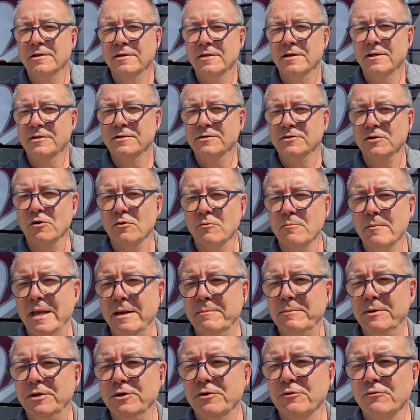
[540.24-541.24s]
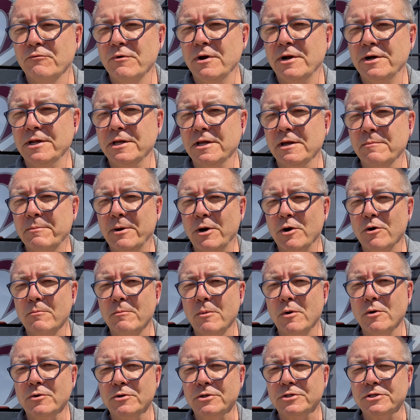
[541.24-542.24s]
So maybe you're running a
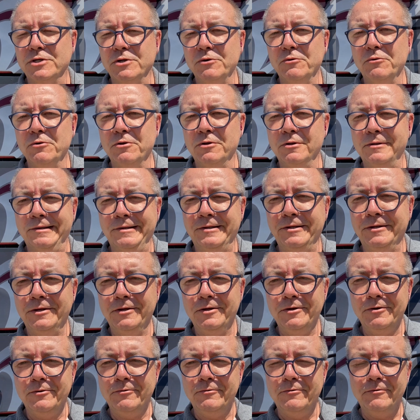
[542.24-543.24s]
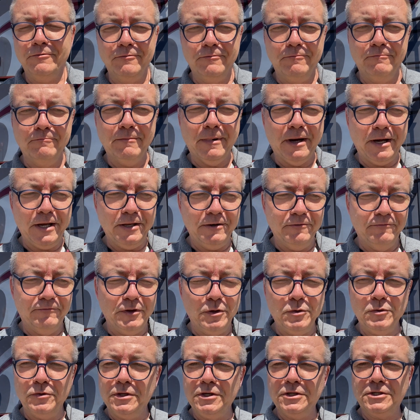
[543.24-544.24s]
paramotor school and you might
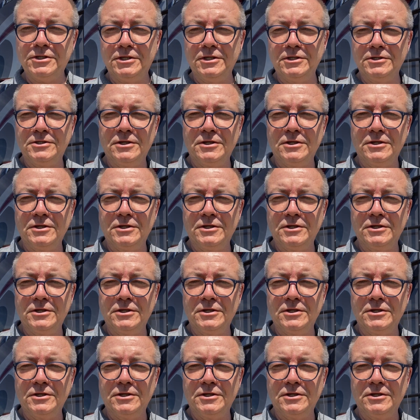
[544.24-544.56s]
view this as